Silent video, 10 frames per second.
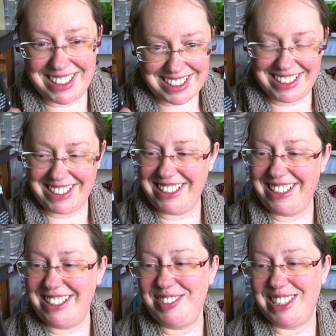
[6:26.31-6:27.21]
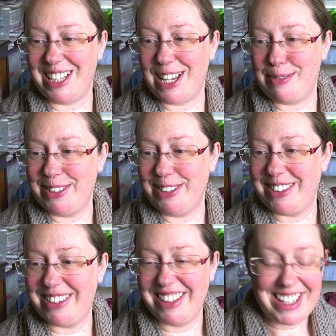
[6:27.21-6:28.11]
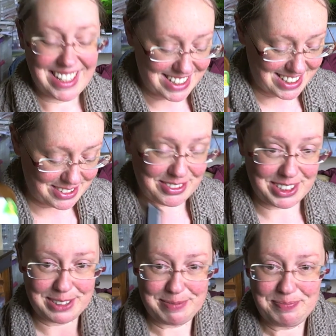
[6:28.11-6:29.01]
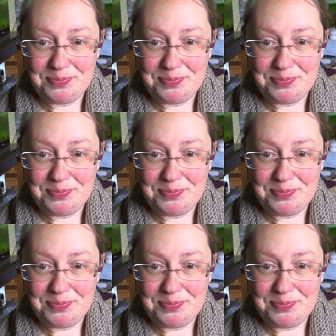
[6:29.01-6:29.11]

I love the label. So fun.